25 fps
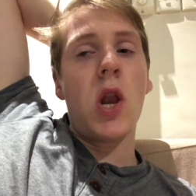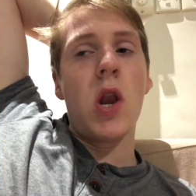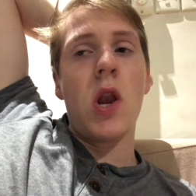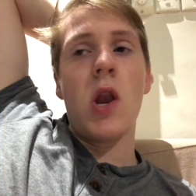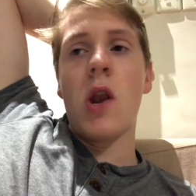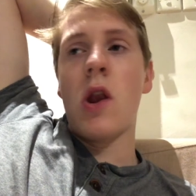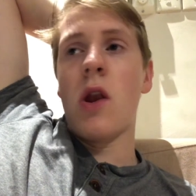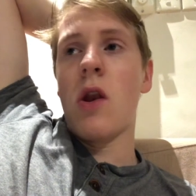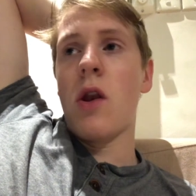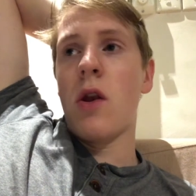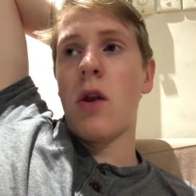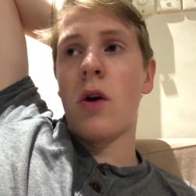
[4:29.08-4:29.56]

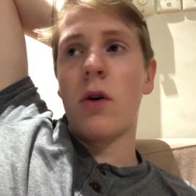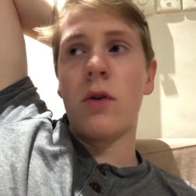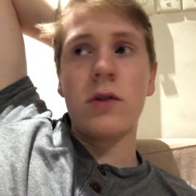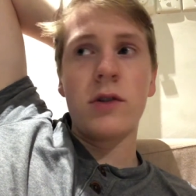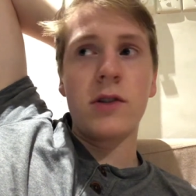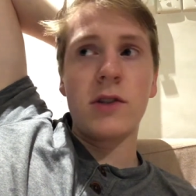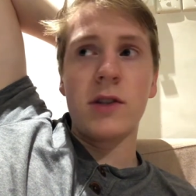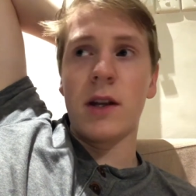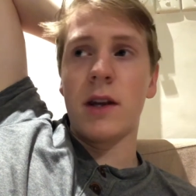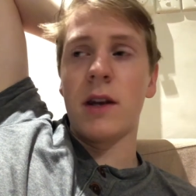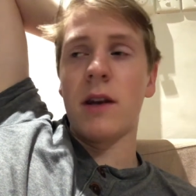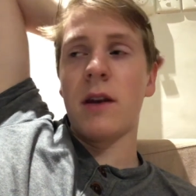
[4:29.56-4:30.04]
No
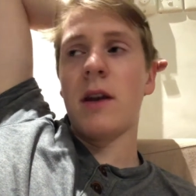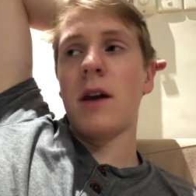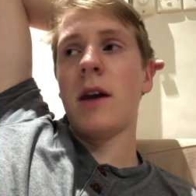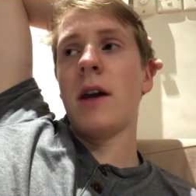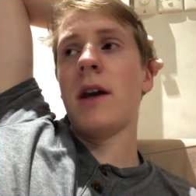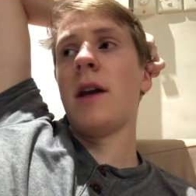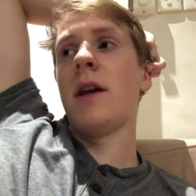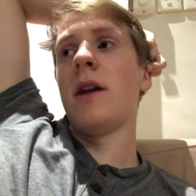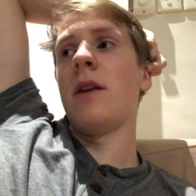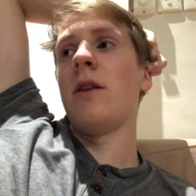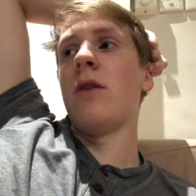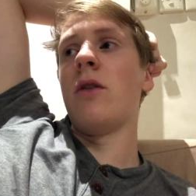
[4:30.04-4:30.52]

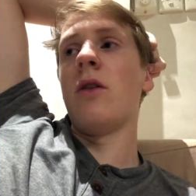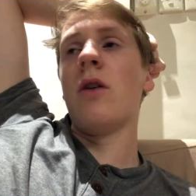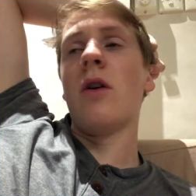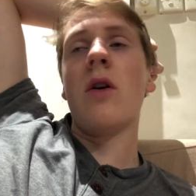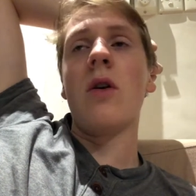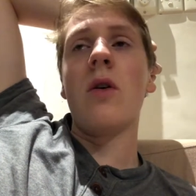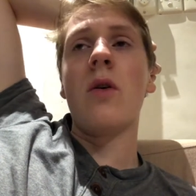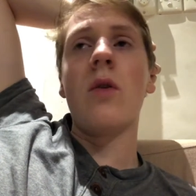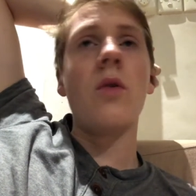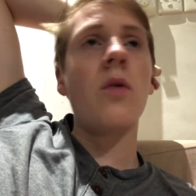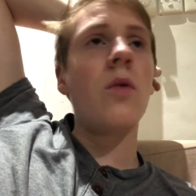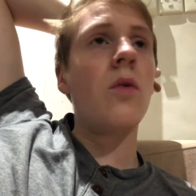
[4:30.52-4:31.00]
Sunday,
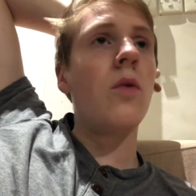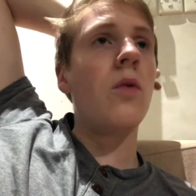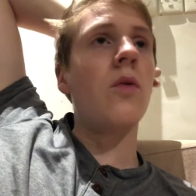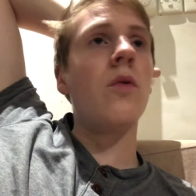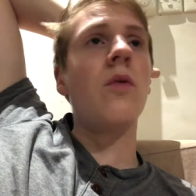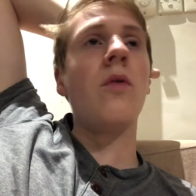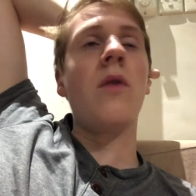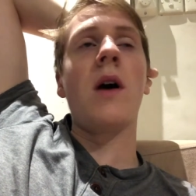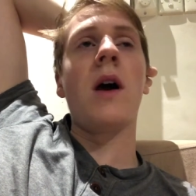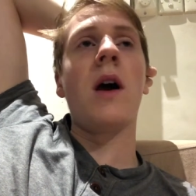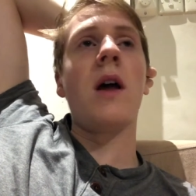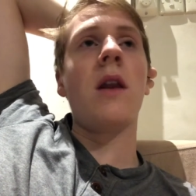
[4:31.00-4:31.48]
no
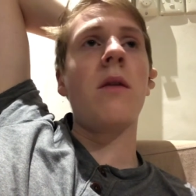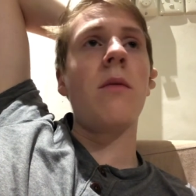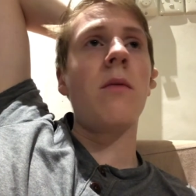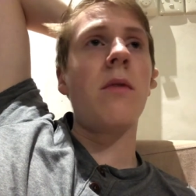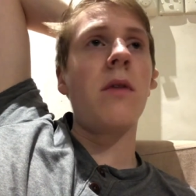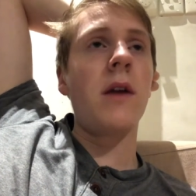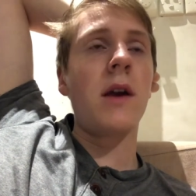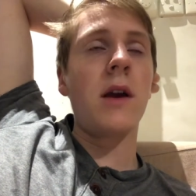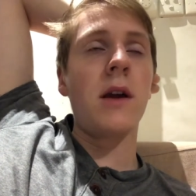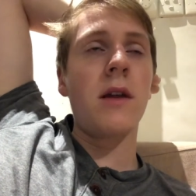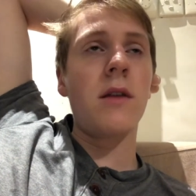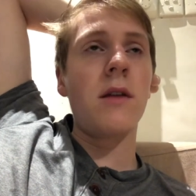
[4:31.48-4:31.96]
random
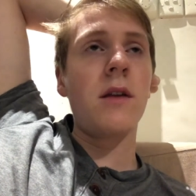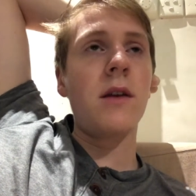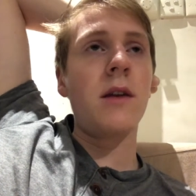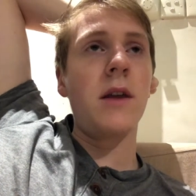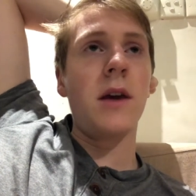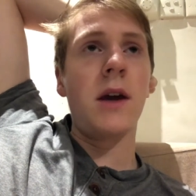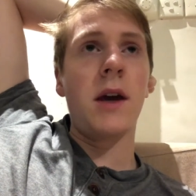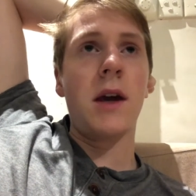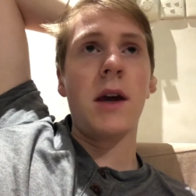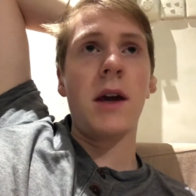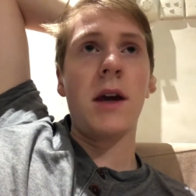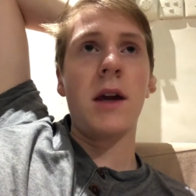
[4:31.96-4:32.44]
thing in the
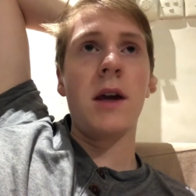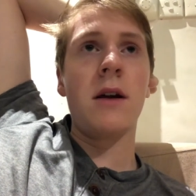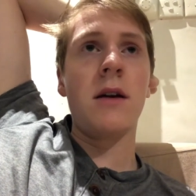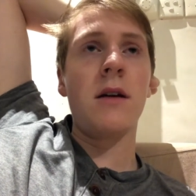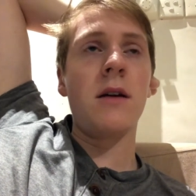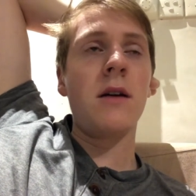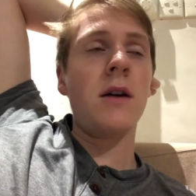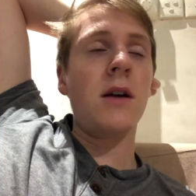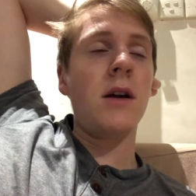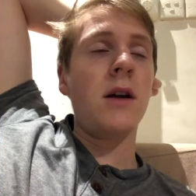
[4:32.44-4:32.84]
day,